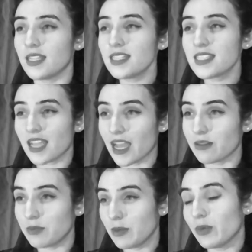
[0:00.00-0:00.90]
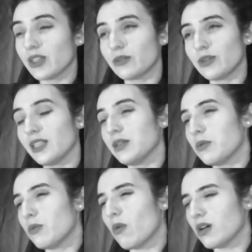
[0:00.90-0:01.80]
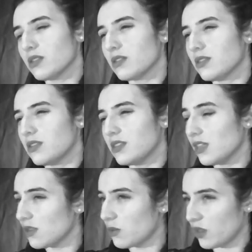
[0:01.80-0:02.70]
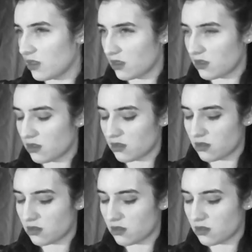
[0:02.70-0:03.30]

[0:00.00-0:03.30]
it is the kind of people I really want to deal with.